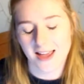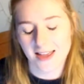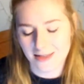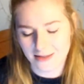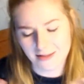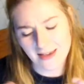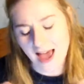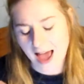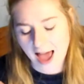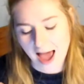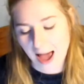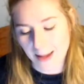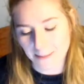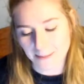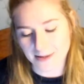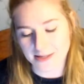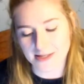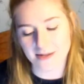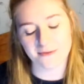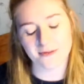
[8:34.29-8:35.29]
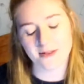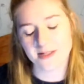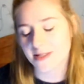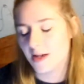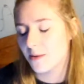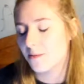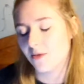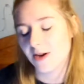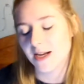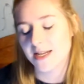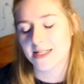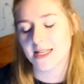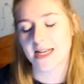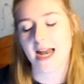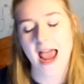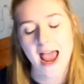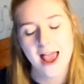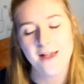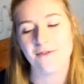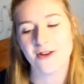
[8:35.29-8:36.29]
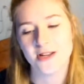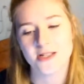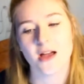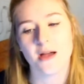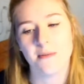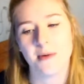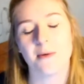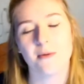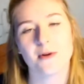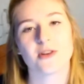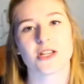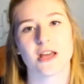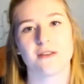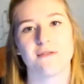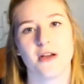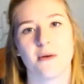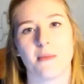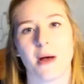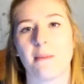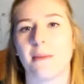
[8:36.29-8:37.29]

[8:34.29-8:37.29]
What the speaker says: That happens, and for some reason, every time I watch that film,